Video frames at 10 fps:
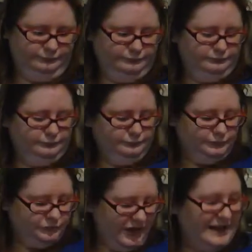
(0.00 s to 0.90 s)
Either
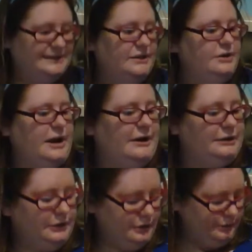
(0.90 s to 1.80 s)
uh, Can I see your
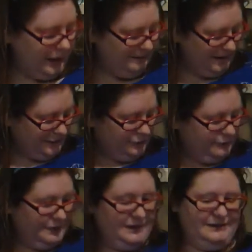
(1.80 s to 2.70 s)
character? I might know who it